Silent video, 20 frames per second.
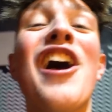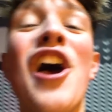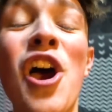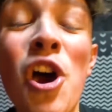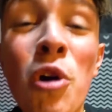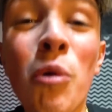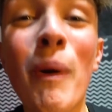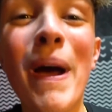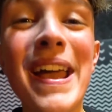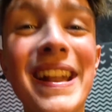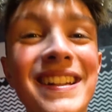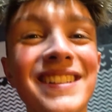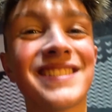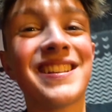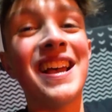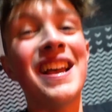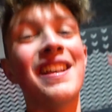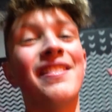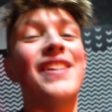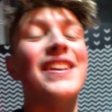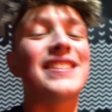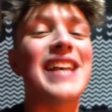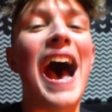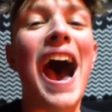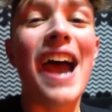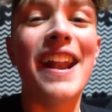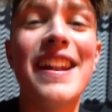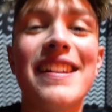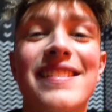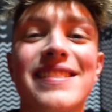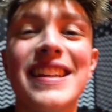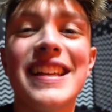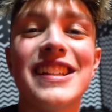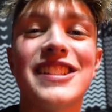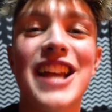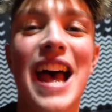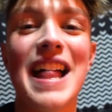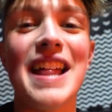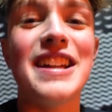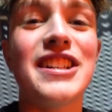who wins this hide and
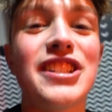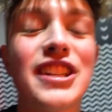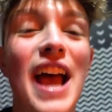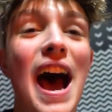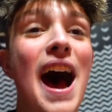seek challenge,